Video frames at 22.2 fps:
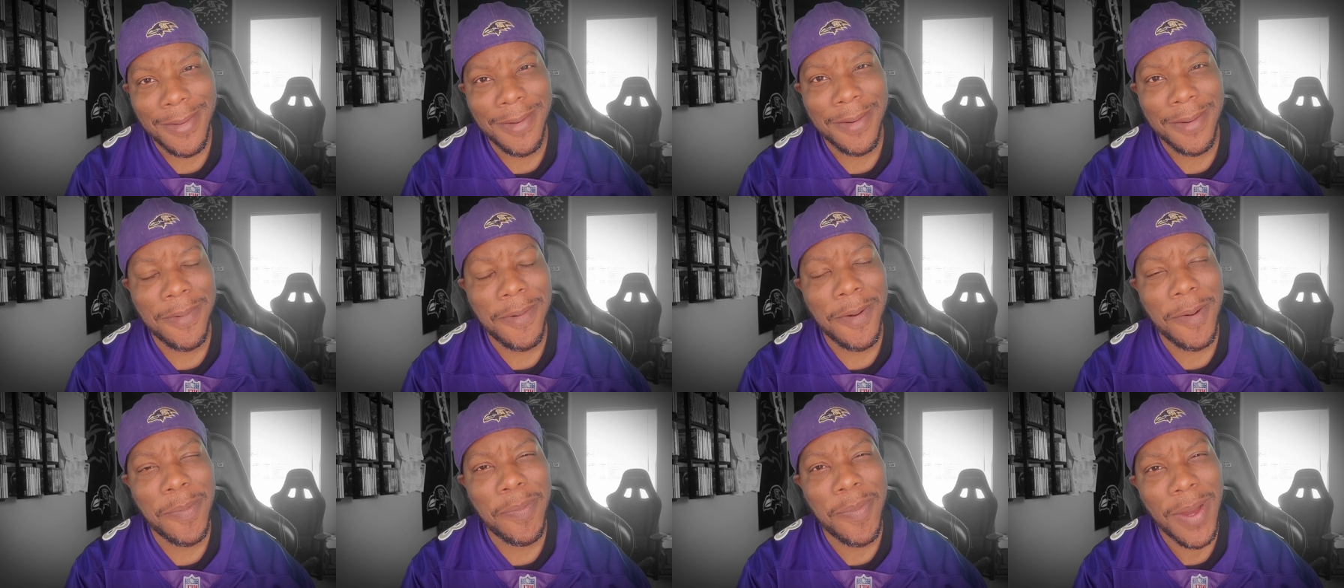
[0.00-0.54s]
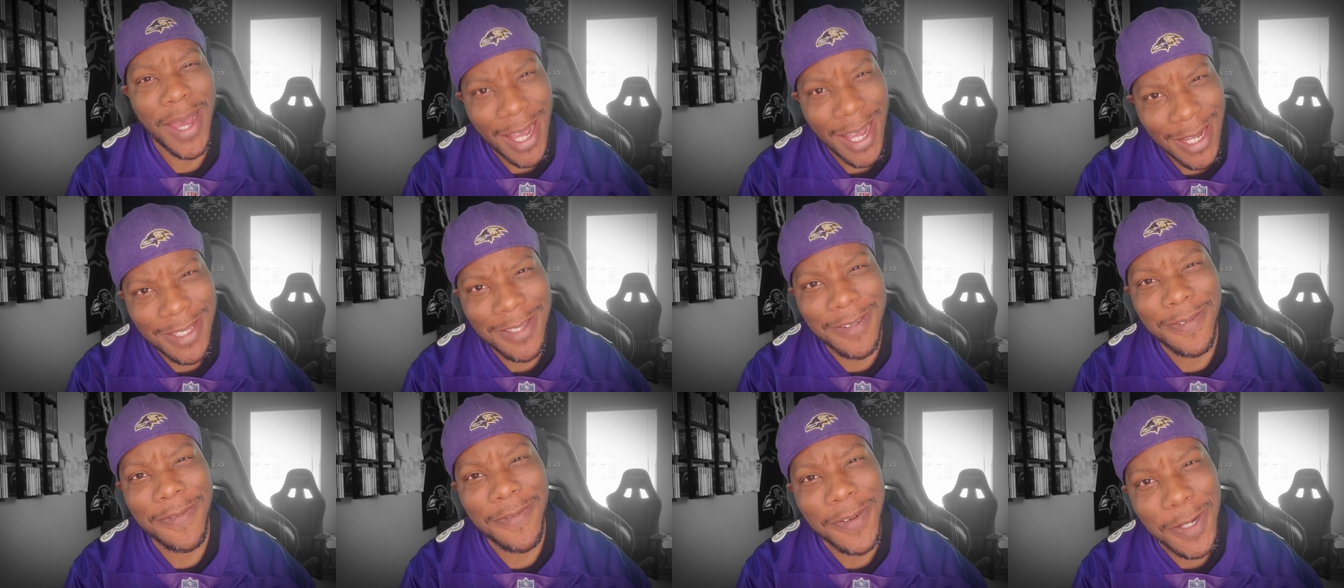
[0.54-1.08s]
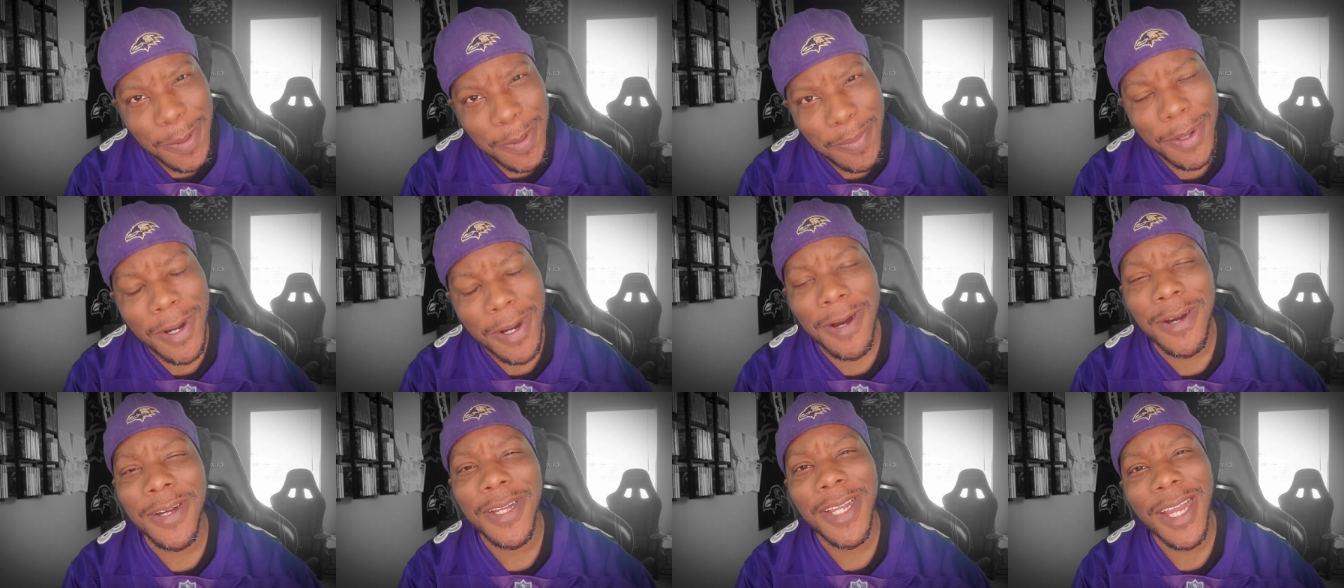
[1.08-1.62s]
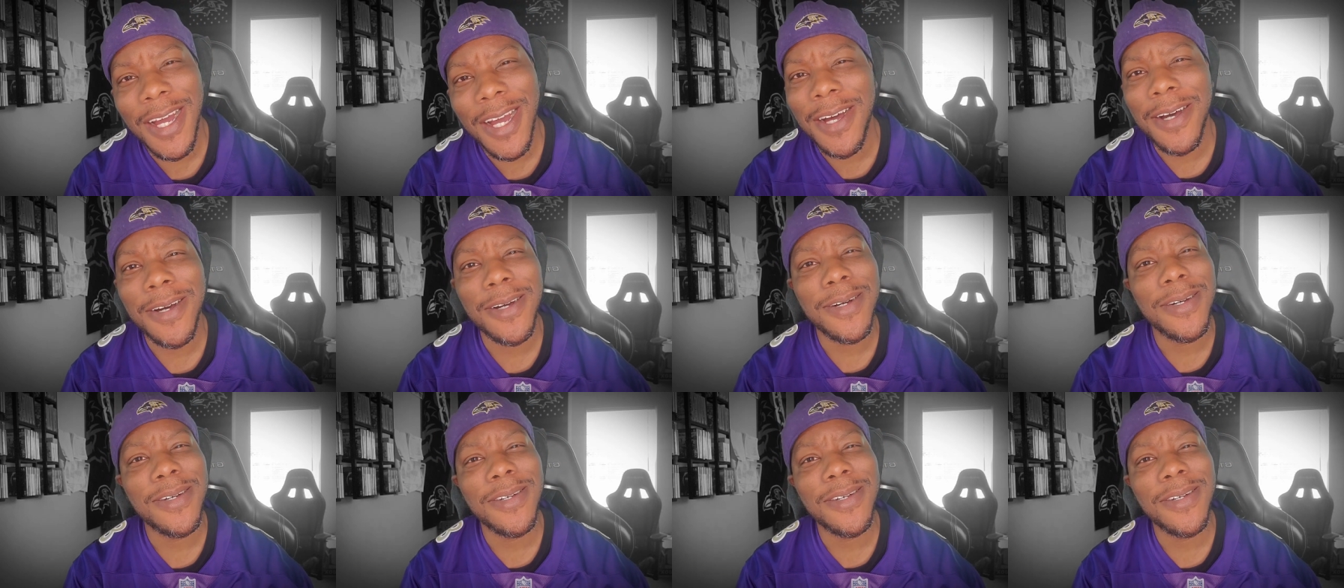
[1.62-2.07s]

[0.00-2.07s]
We're back to football, y'all.